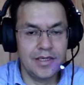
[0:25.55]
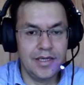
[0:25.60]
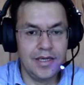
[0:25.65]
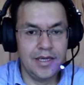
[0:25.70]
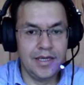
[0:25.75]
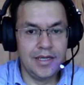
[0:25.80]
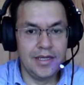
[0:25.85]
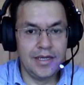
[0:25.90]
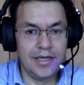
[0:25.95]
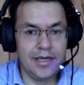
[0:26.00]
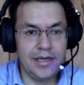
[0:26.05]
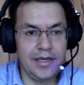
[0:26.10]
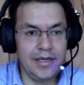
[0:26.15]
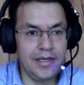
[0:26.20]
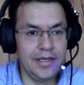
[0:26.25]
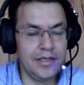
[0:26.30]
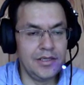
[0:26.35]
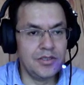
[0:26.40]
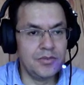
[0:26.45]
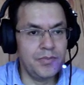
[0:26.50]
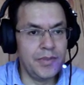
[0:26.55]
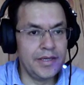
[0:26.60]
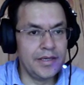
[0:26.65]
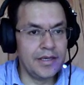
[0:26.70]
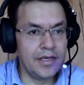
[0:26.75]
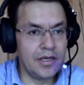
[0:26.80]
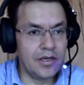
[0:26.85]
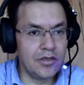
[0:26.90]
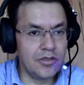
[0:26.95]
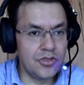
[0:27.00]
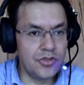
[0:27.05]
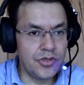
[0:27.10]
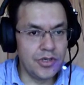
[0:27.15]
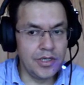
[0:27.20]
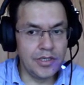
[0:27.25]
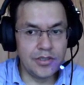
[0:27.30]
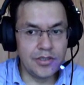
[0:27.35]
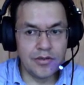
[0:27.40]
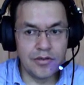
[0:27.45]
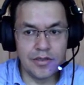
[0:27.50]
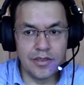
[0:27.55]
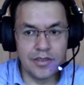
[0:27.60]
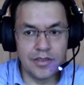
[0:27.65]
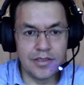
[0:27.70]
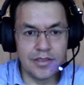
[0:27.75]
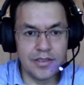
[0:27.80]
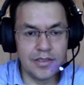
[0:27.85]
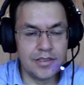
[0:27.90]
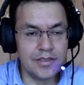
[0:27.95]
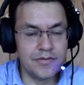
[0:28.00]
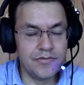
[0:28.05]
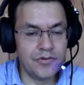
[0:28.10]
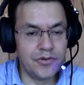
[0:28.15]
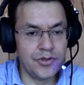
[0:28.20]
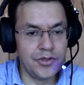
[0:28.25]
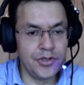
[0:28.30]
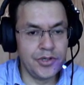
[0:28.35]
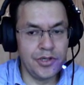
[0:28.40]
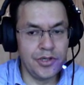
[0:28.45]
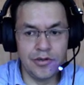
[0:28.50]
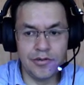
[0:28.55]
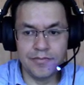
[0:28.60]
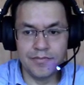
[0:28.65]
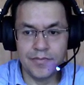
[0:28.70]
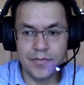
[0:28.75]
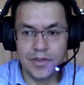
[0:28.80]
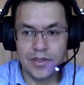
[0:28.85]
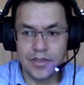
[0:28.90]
in an English speaking country, so this is for you.